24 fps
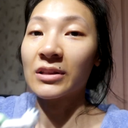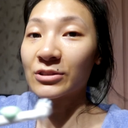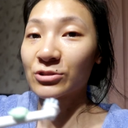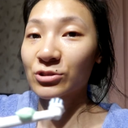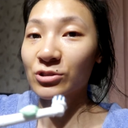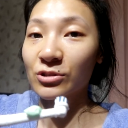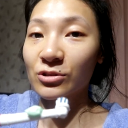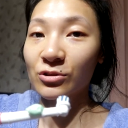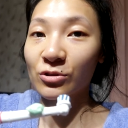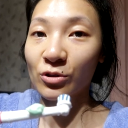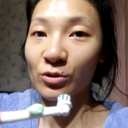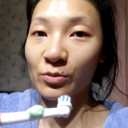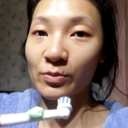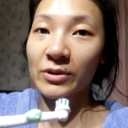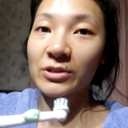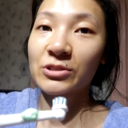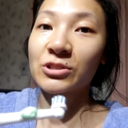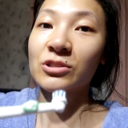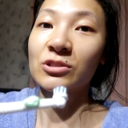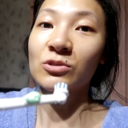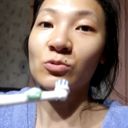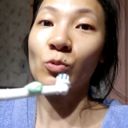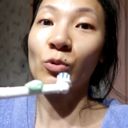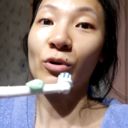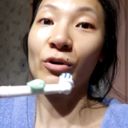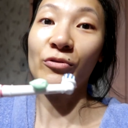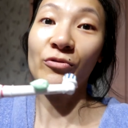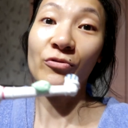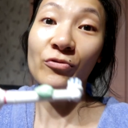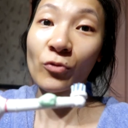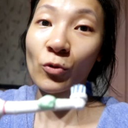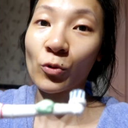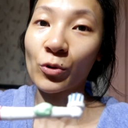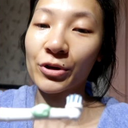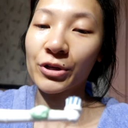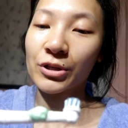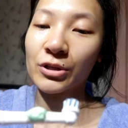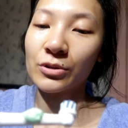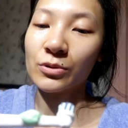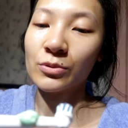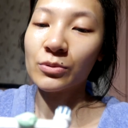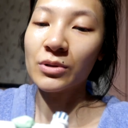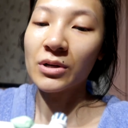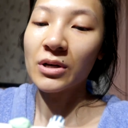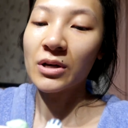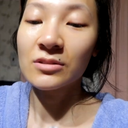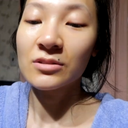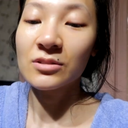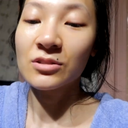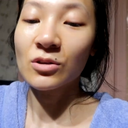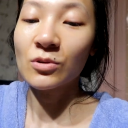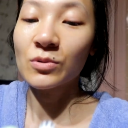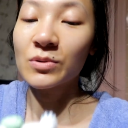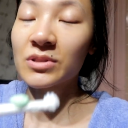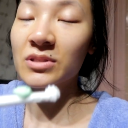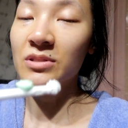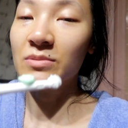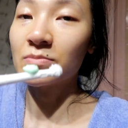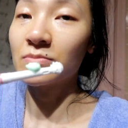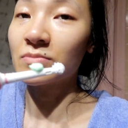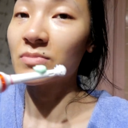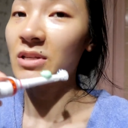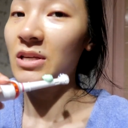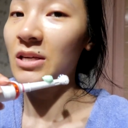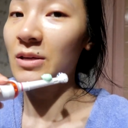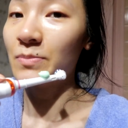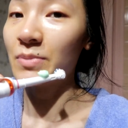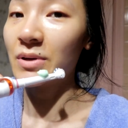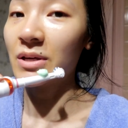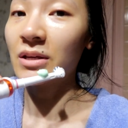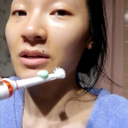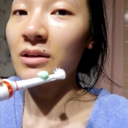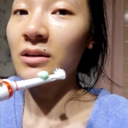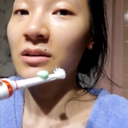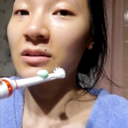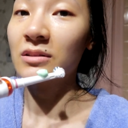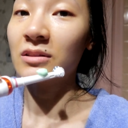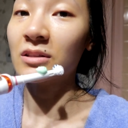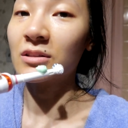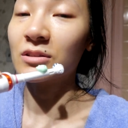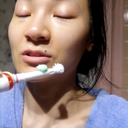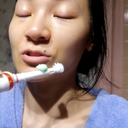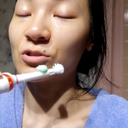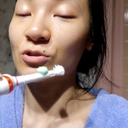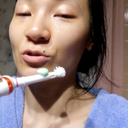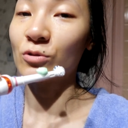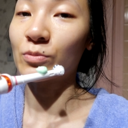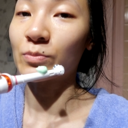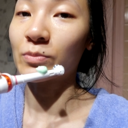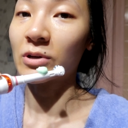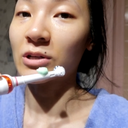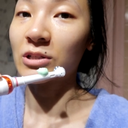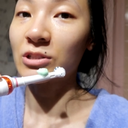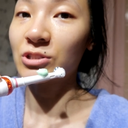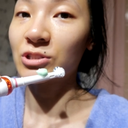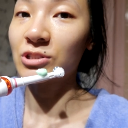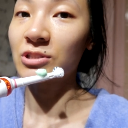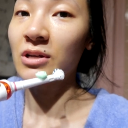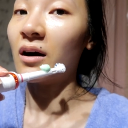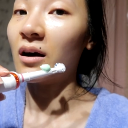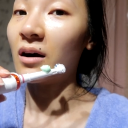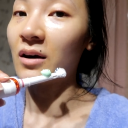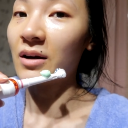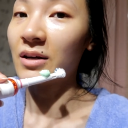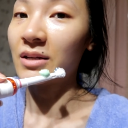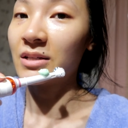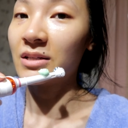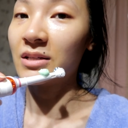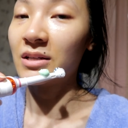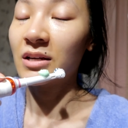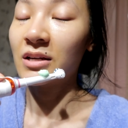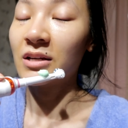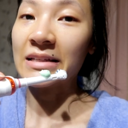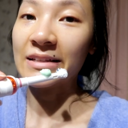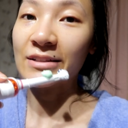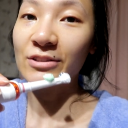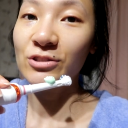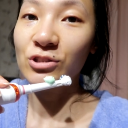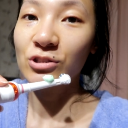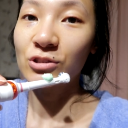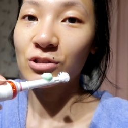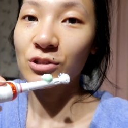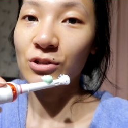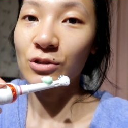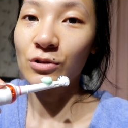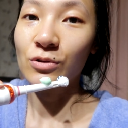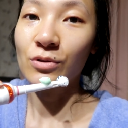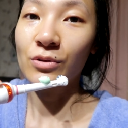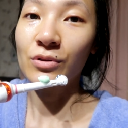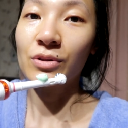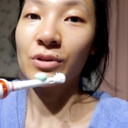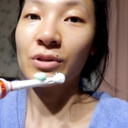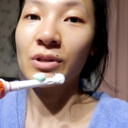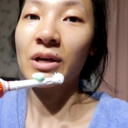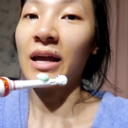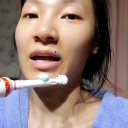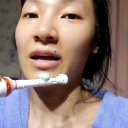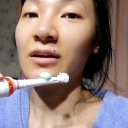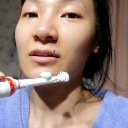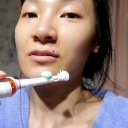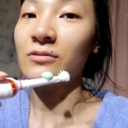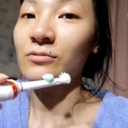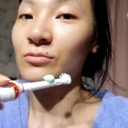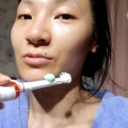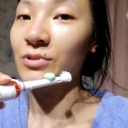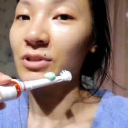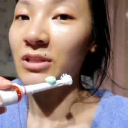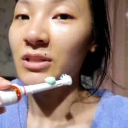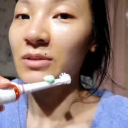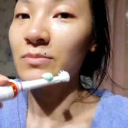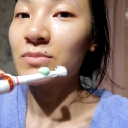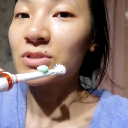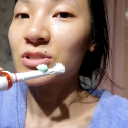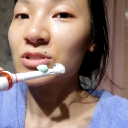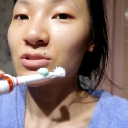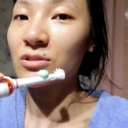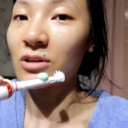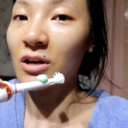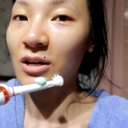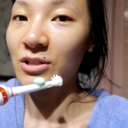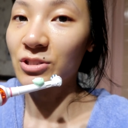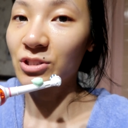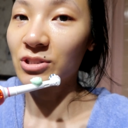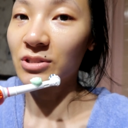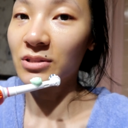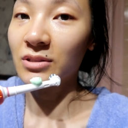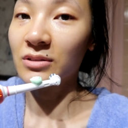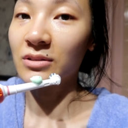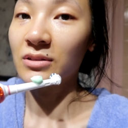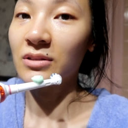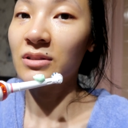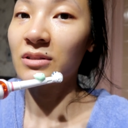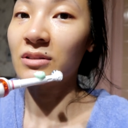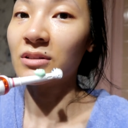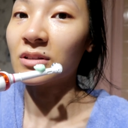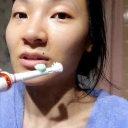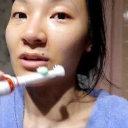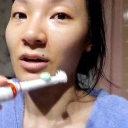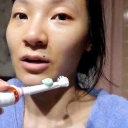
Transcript: Electric toothbrushes work for you, so it's keeping the toothbrush on each tooth and really massaging the